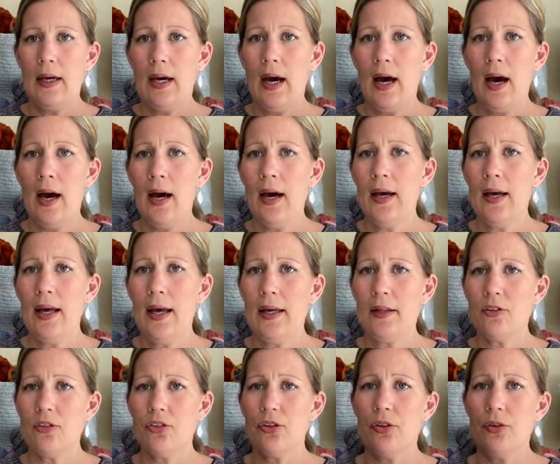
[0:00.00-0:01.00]
I
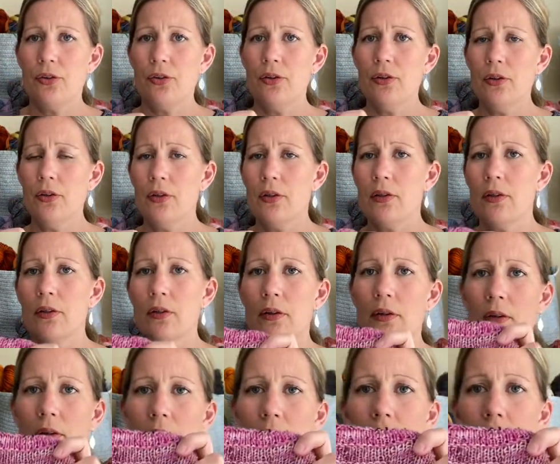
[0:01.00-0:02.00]
had to,
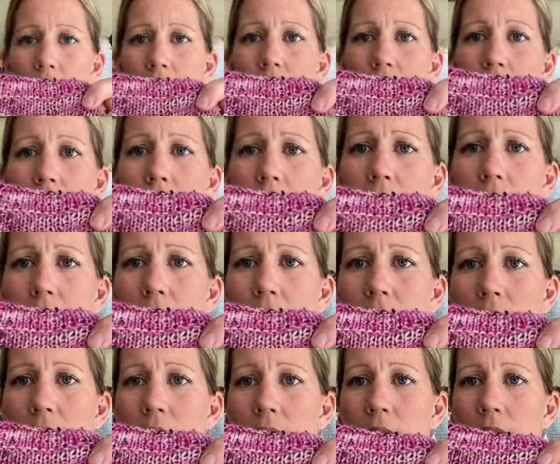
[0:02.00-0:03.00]
can you see it?
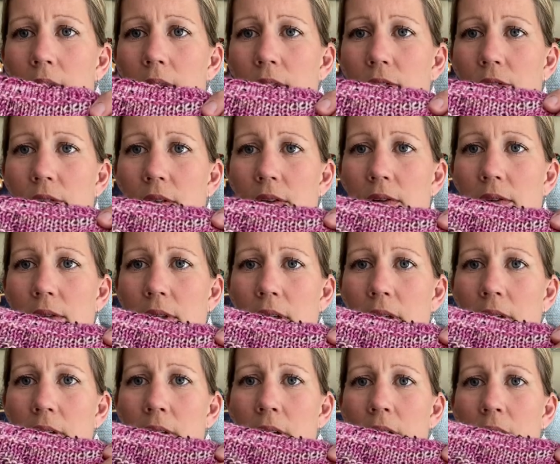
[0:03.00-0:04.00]
Oh yes, you can
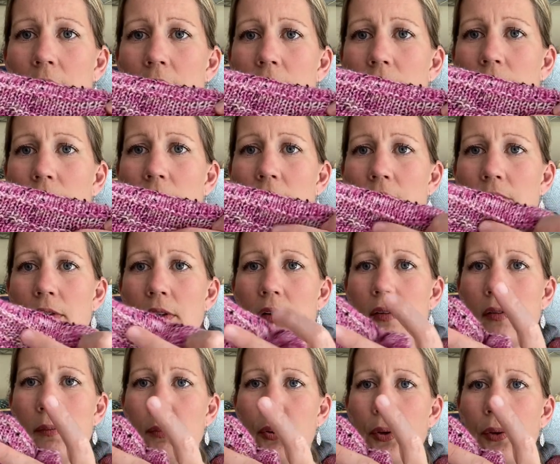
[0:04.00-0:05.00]
see. Right on
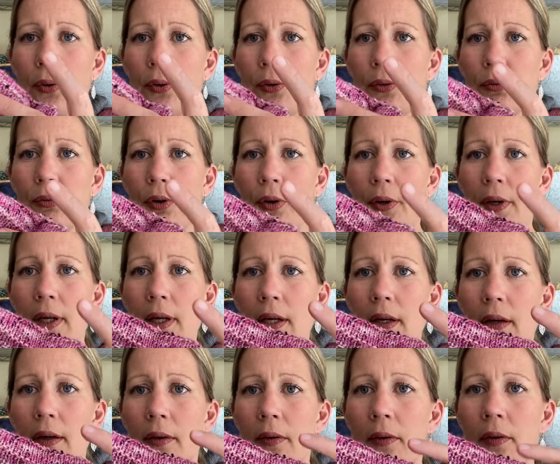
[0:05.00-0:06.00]
this purl row
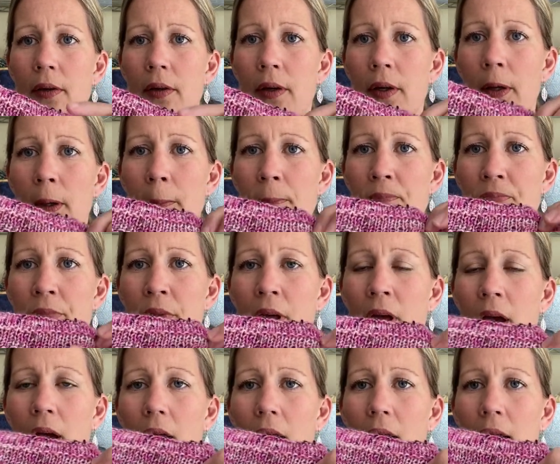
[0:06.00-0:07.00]
here,
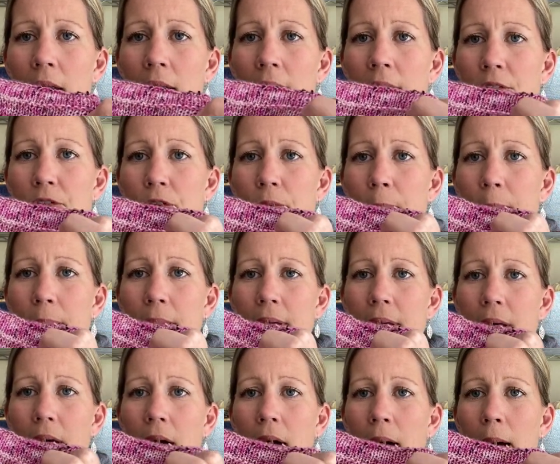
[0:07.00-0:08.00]
I had to
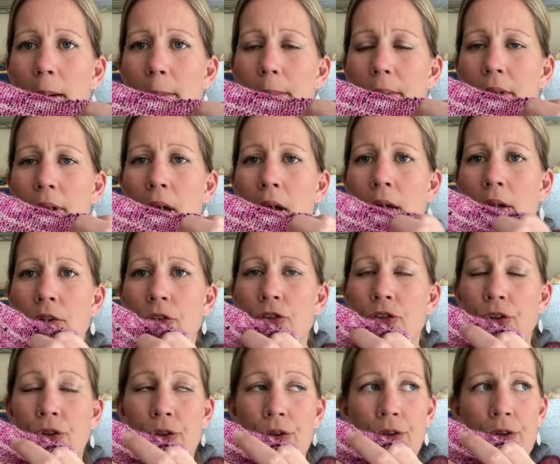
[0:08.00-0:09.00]
pick up and
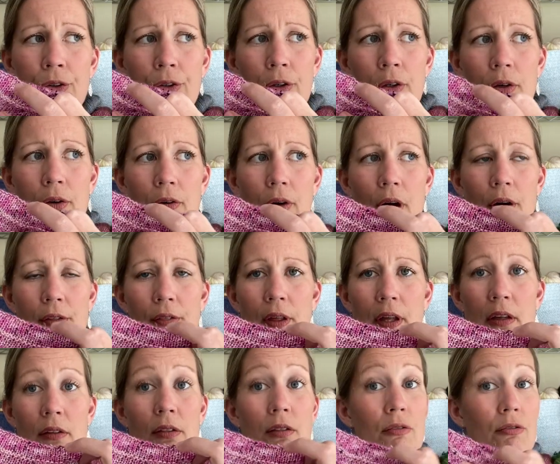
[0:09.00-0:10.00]
undo, I
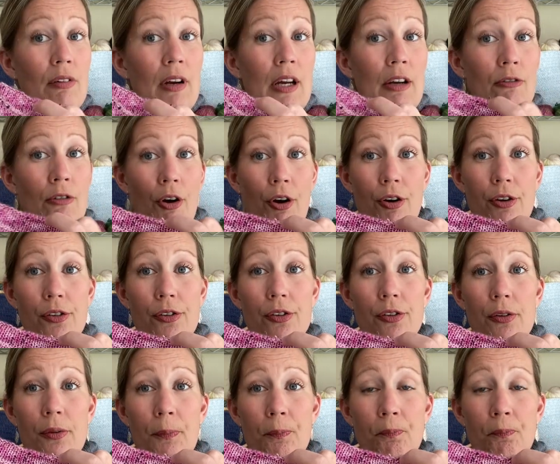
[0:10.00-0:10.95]
think, 3 rows.